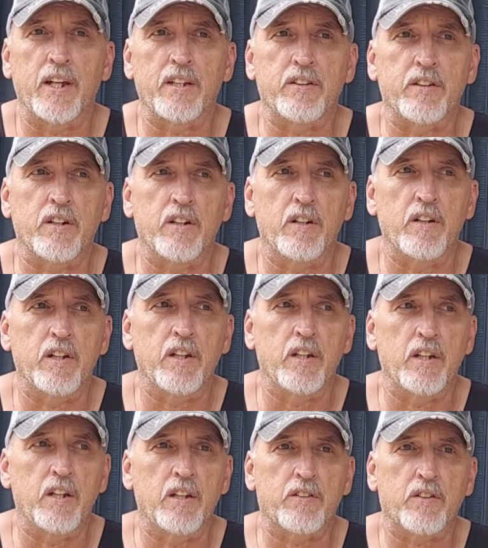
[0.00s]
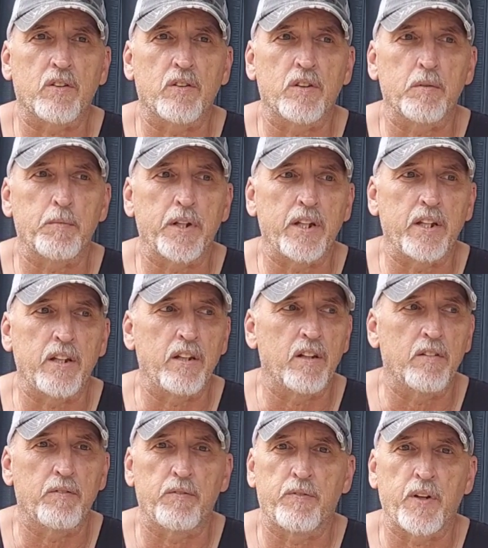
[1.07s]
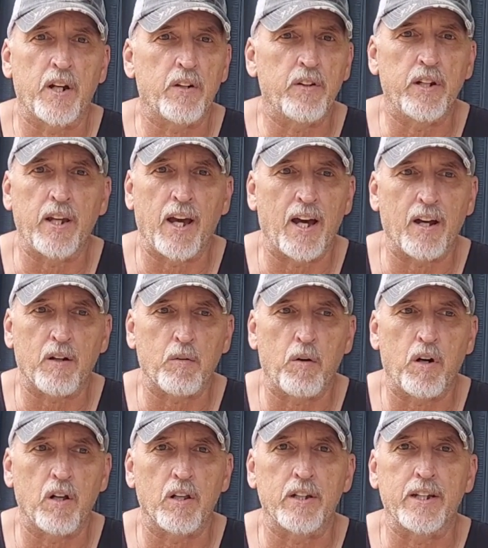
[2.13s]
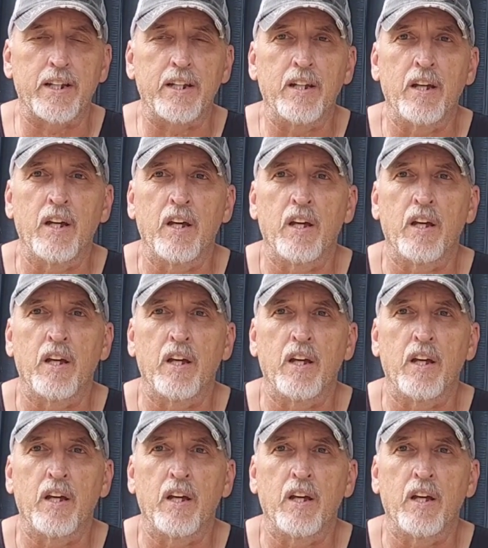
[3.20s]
that it's going to be very high quality,